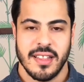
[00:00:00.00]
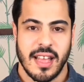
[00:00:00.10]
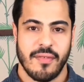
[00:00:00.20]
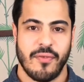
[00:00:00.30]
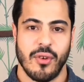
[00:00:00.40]

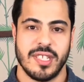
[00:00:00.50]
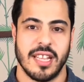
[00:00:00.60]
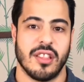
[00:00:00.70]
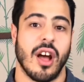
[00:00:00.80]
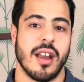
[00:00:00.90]
that folks
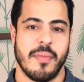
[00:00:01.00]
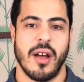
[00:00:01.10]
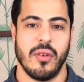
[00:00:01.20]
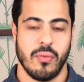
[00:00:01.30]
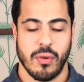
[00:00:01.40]
had thought
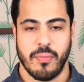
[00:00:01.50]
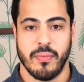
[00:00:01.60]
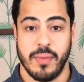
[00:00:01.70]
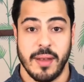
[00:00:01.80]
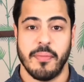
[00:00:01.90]
about were
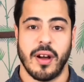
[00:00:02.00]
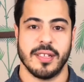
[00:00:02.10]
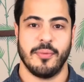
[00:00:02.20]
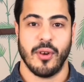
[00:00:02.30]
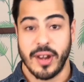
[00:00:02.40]
being
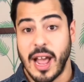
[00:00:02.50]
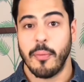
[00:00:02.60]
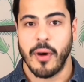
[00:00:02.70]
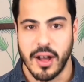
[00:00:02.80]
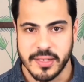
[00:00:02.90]
possible are
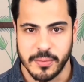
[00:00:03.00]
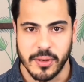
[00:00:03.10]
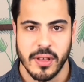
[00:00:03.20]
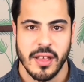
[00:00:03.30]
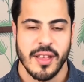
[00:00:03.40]
now possible.